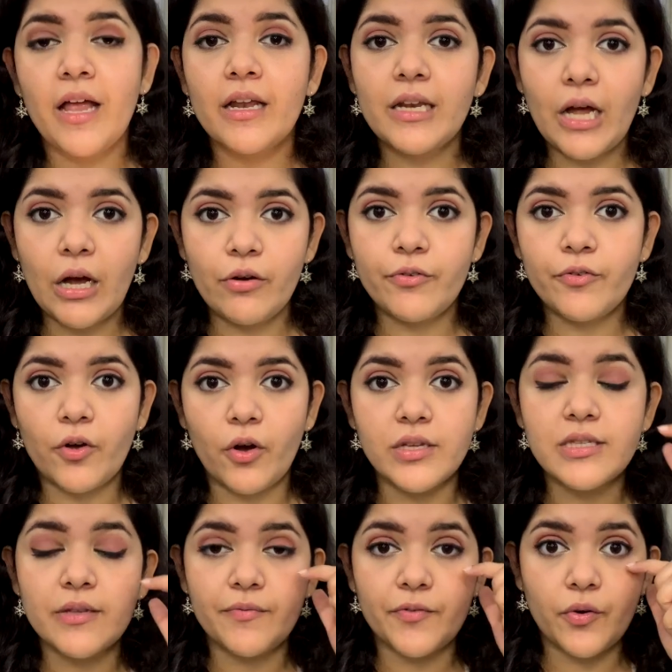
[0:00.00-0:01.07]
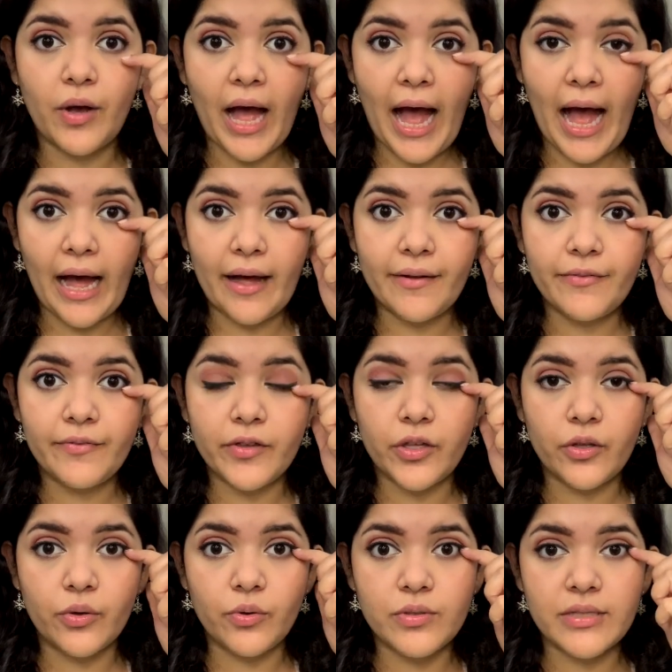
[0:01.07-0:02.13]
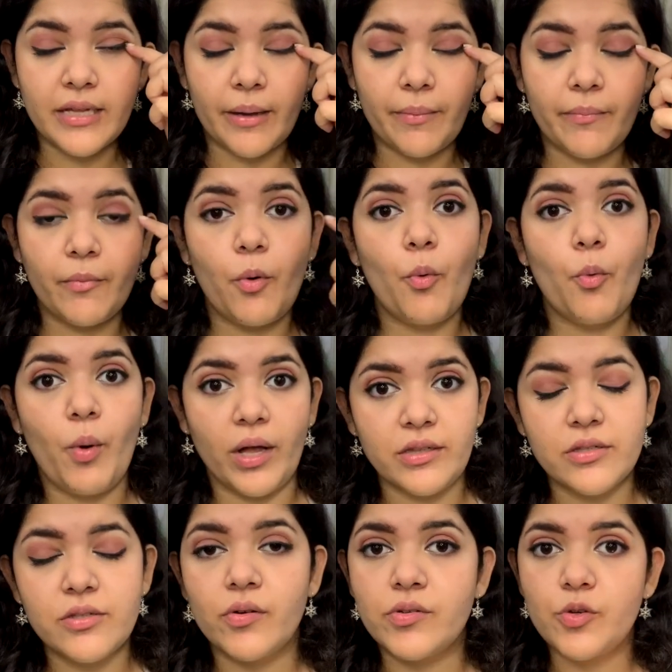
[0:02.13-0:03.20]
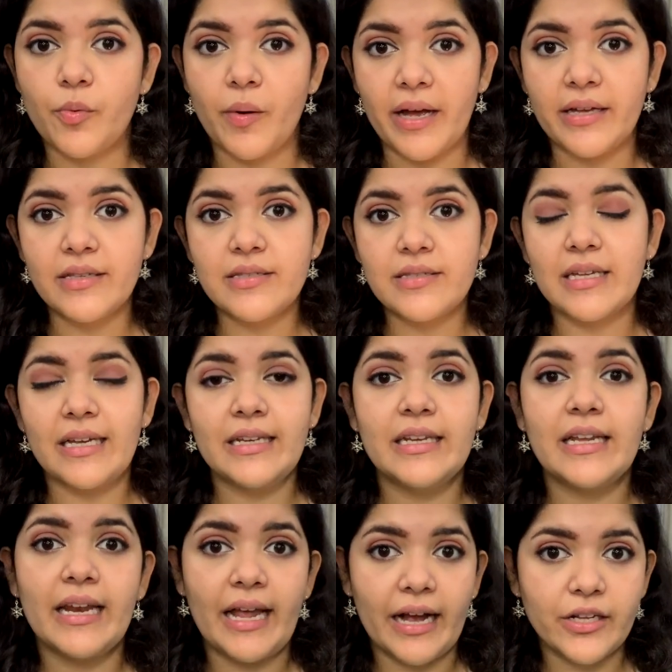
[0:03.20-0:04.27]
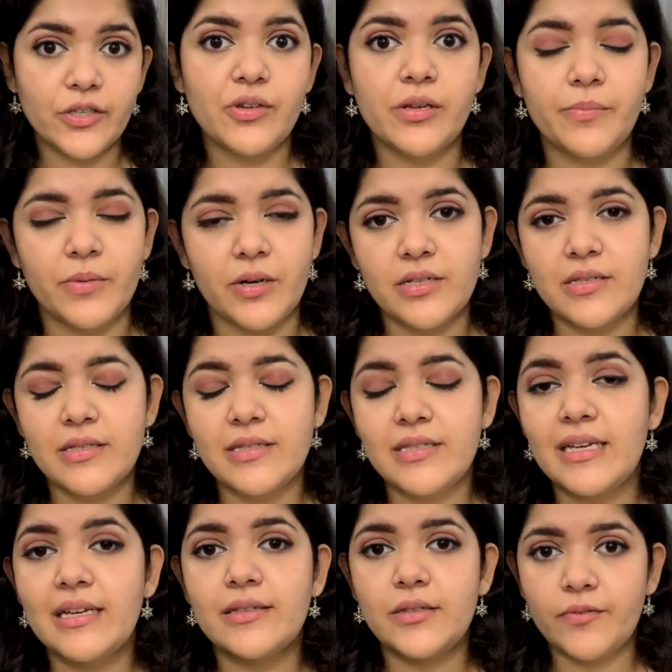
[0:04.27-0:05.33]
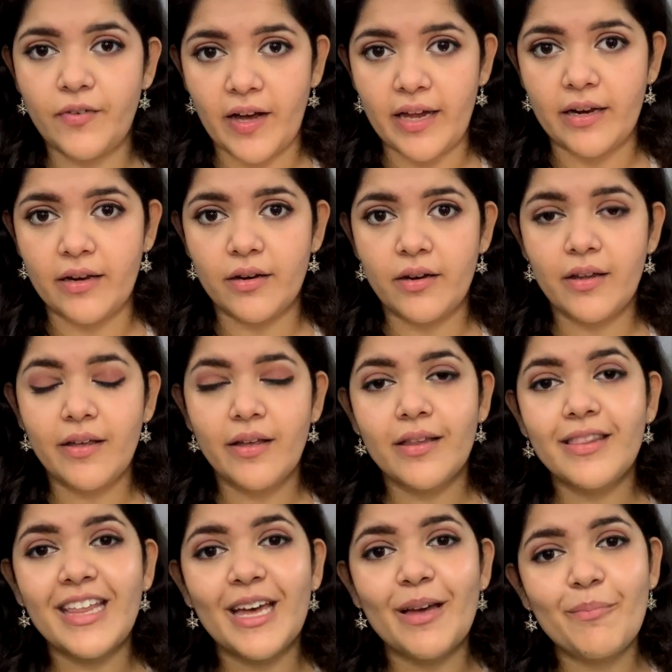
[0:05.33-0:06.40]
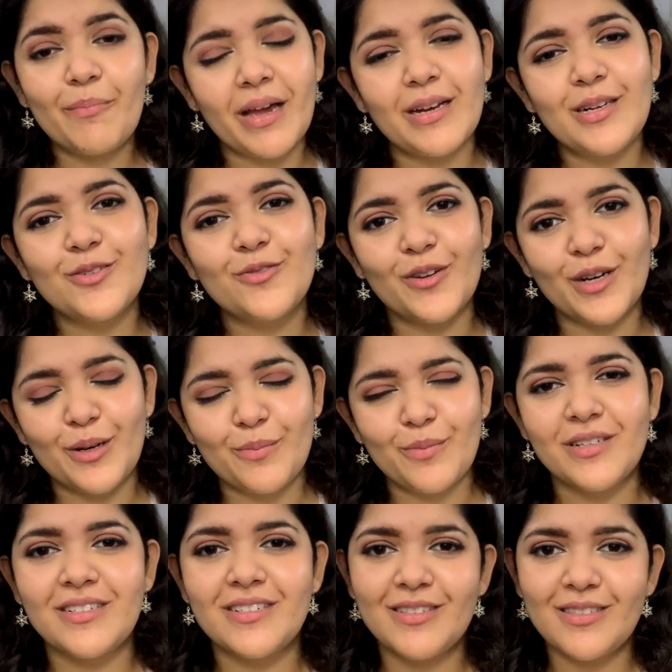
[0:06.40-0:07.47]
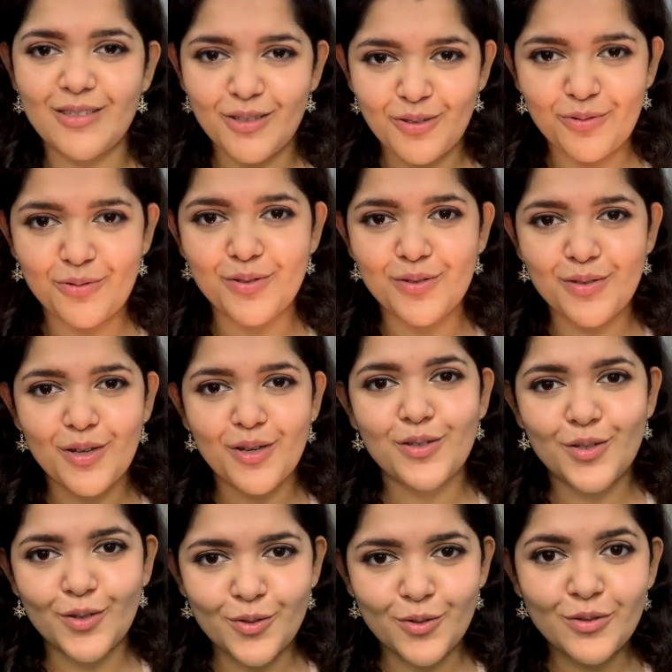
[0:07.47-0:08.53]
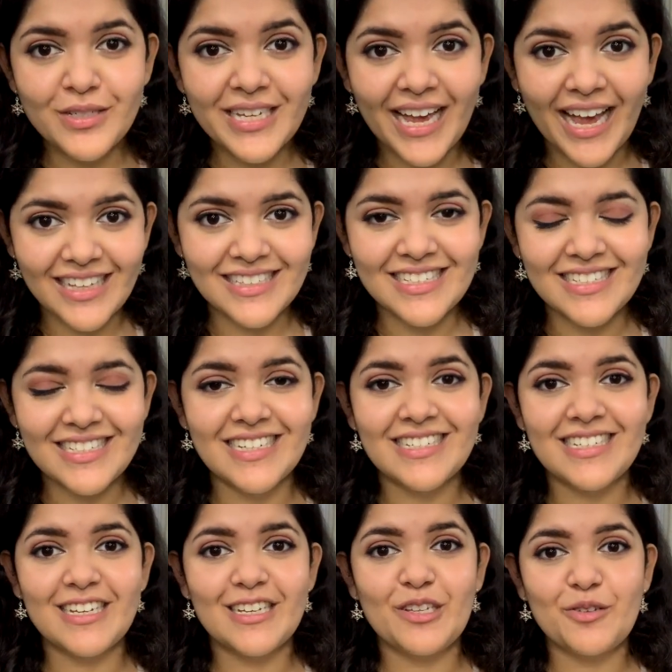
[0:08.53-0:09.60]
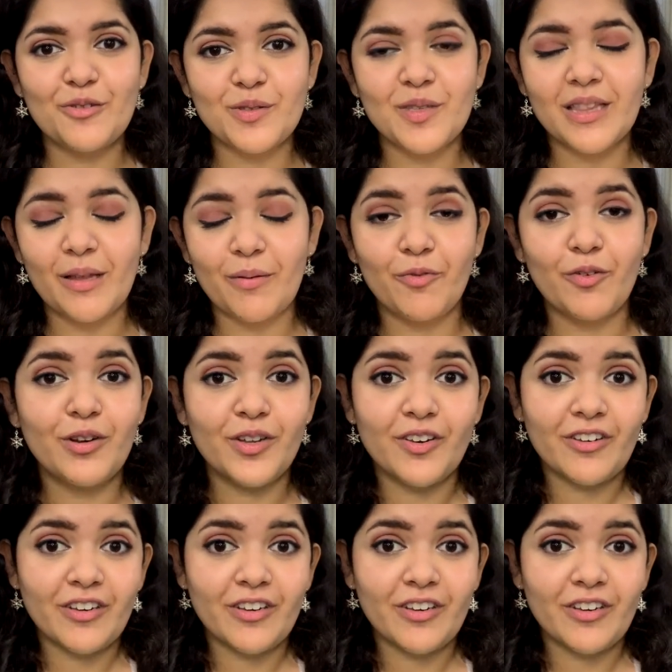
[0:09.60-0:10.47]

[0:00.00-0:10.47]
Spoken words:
Now, of course, if you have used them once or twice in an actual emergency, it's fine. They're meant for an emergency use, so don't hesitate in using them for a